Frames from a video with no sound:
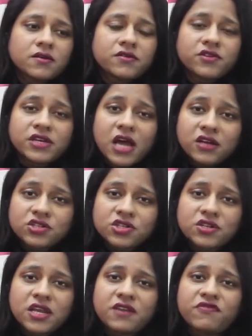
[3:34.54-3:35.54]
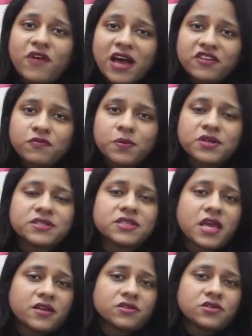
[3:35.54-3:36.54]
Reduction in
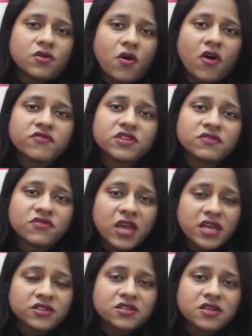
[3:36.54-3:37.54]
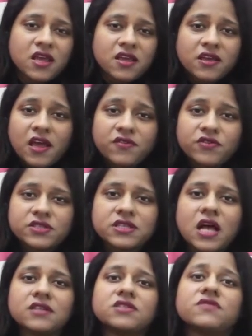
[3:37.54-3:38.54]
5% of the weight can
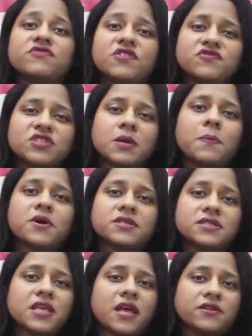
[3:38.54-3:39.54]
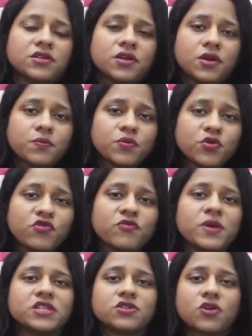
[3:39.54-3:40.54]
result in 50% improvement